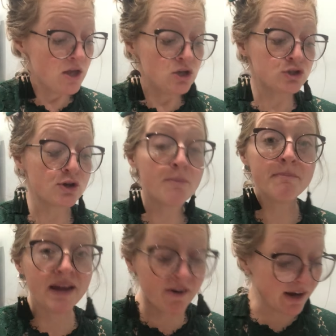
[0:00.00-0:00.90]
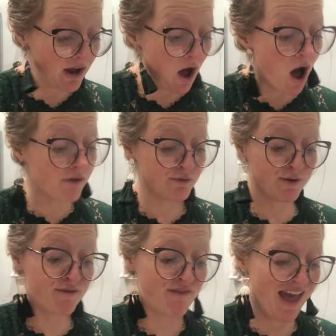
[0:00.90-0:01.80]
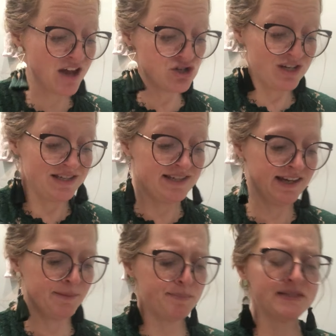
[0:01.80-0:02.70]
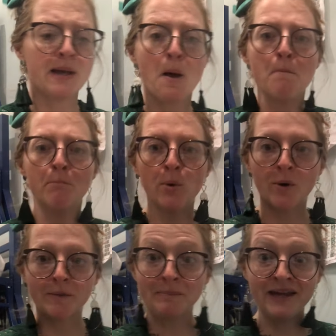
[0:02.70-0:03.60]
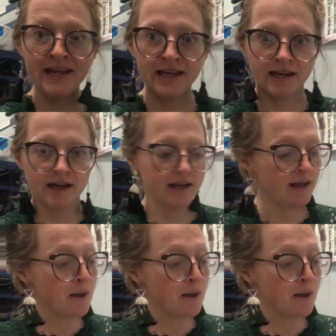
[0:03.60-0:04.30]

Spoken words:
So Mary offered fashion tips, more pink,